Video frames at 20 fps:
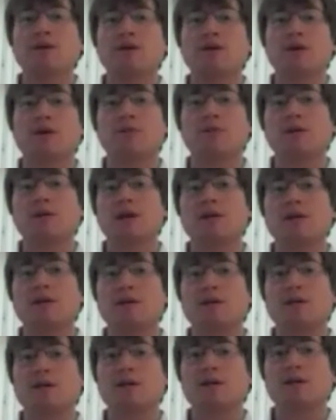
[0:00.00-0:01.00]

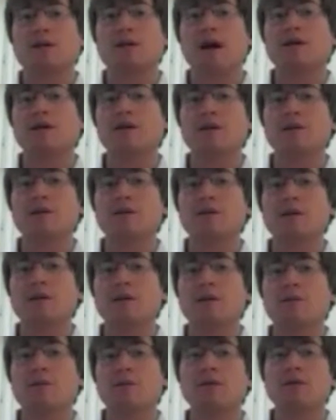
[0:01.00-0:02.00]
circumstances can have some of the
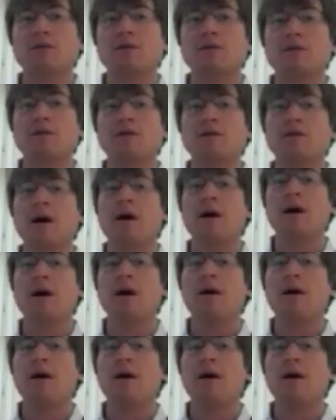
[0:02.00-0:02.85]
same opportunities.